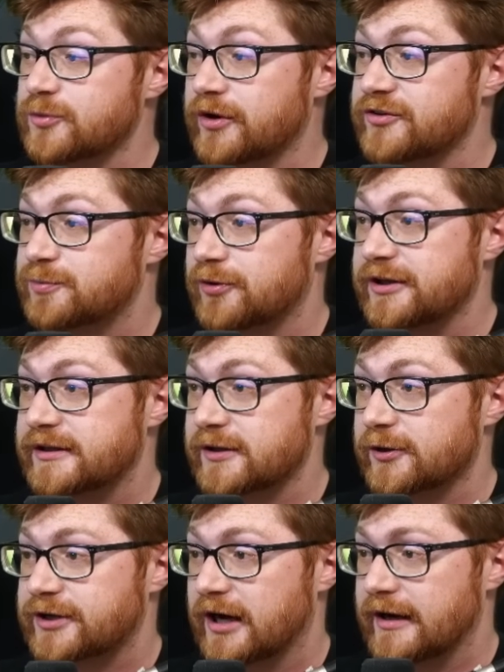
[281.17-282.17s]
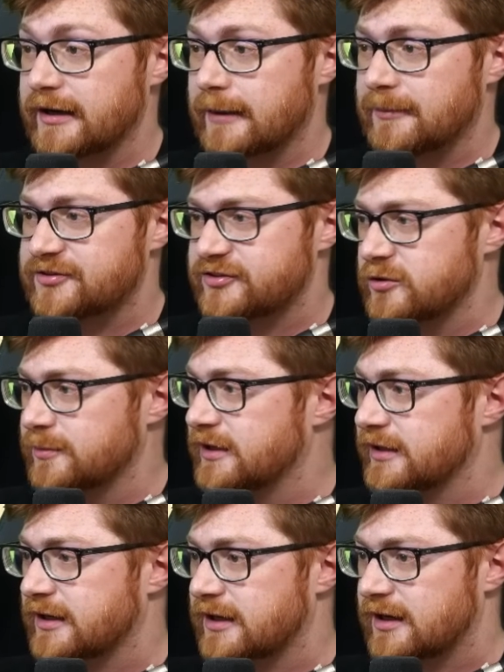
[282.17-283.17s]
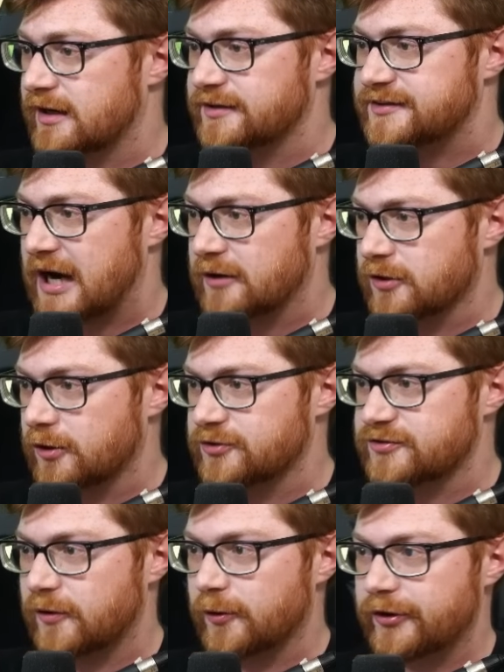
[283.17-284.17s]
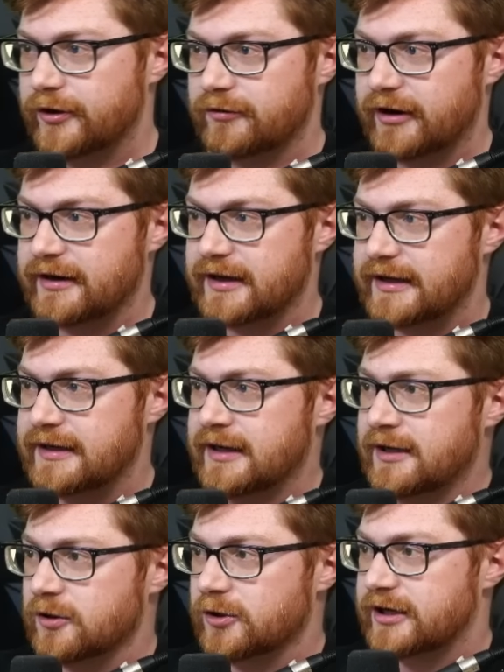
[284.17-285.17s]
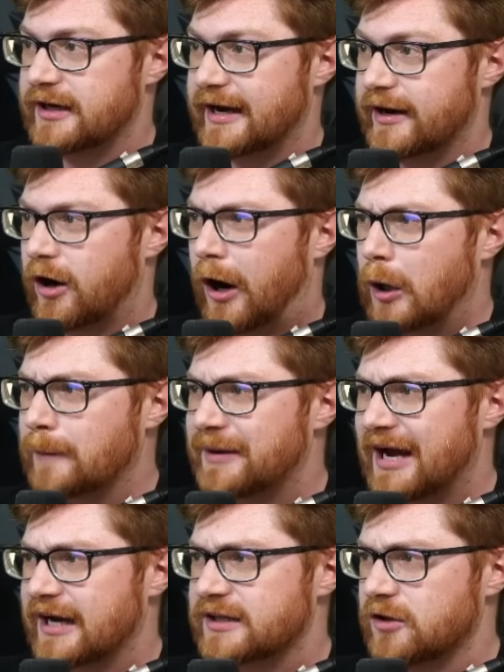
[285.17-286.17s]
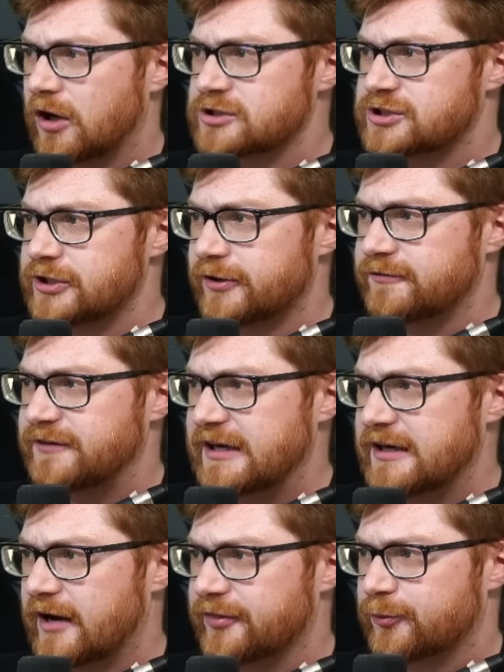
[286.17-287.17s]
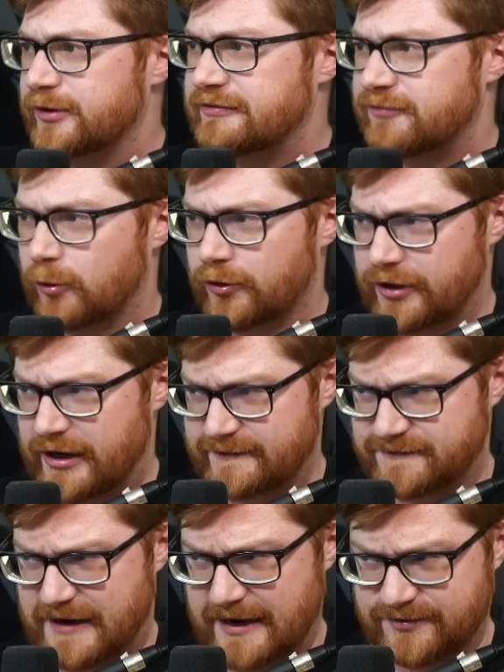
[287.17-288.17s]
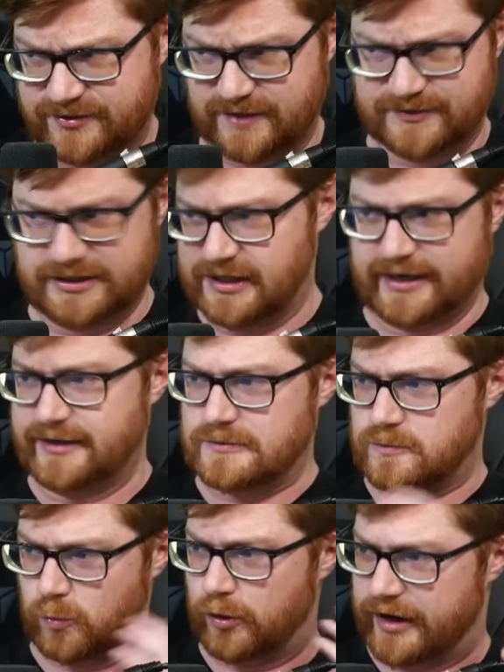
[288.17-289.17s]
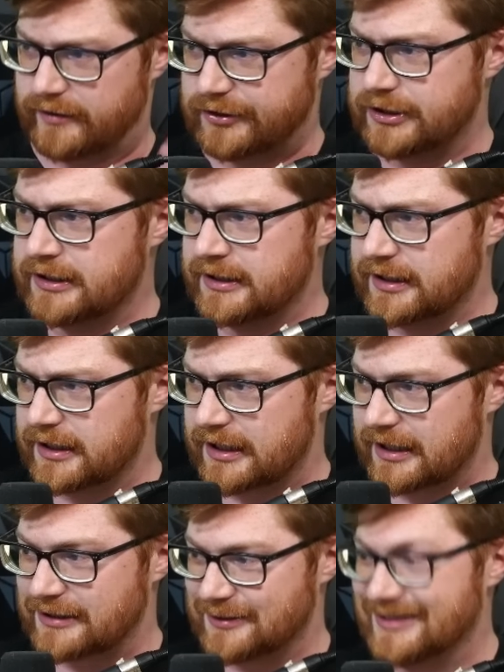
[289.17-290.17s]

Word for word: is pretty clear cut. I'm assuming uh, downloads folder, right? Hey, looking at RPAC launcher v.34.579, whatever. Uh,